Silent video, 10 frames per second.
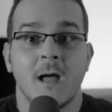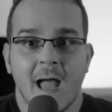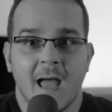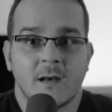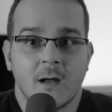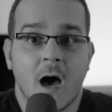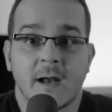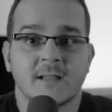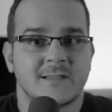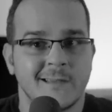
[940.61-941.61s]
And
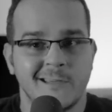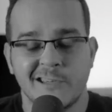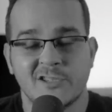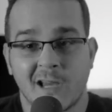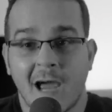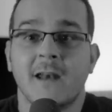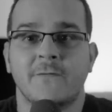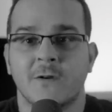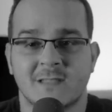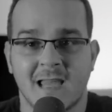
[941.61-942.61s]
honestly, you should kind of
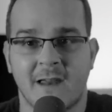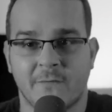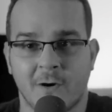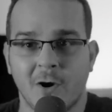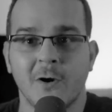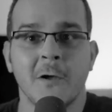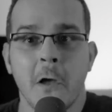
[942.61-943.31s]
feel sad for her,